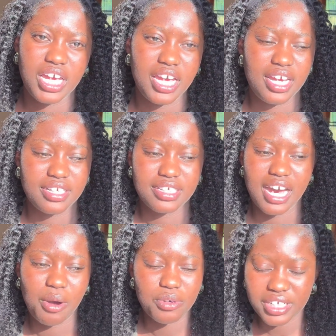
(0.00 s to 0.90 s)
and
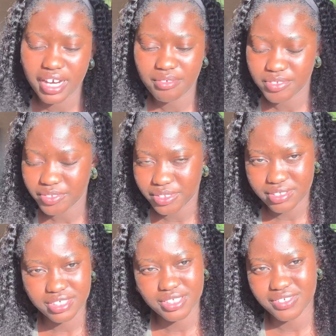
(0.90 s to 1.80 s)
I wouldn't have a
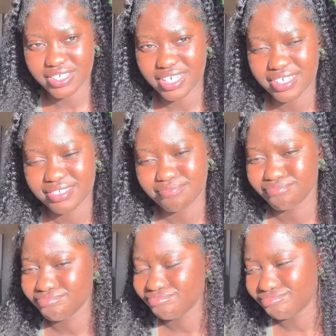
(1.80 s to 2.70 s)
phone. So like,
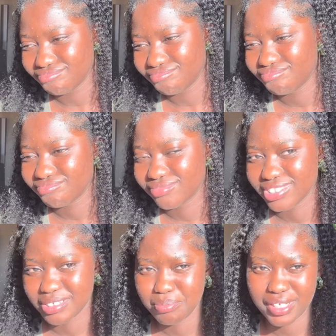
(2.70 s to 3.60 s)
hmm,
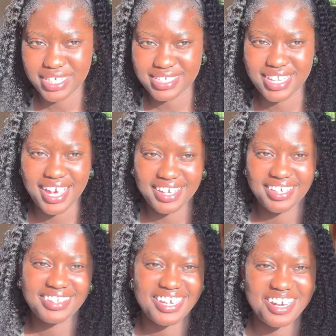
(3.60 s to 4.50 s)
something is
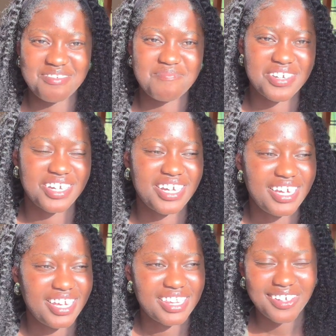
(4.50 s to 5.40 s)
lacking there. But
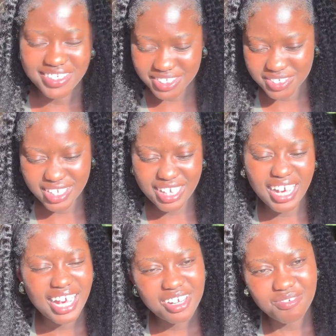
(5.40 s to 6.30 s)
that was also
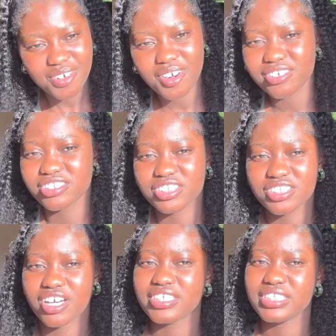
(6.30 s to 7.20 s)
kind of a culture
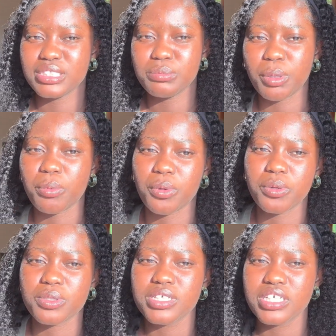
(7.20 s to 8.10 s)
shock, seeing
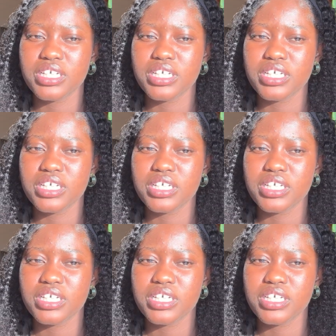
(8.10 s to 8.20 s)
people